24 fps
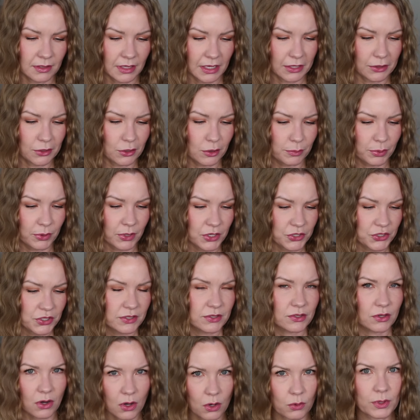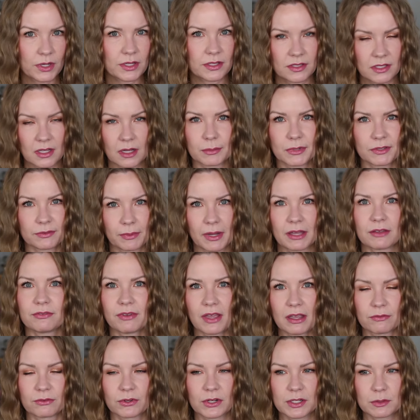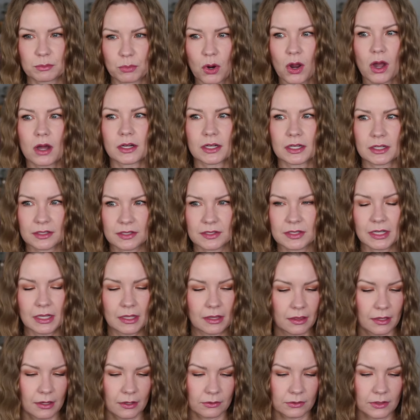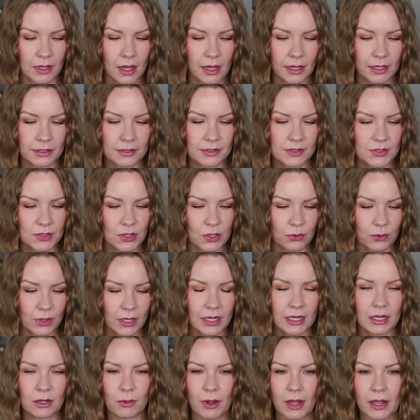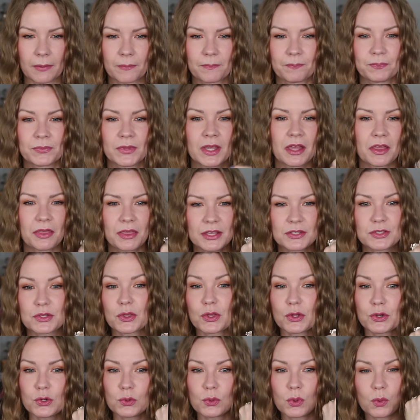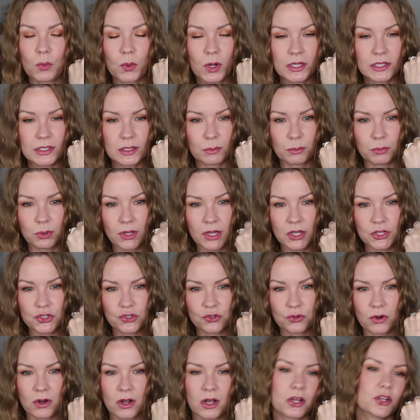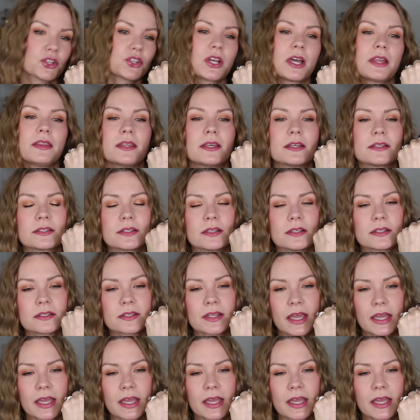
and their blushes are always some of my favorite products in their line. So anyway, these are the newer ones, Blush Crush, and this is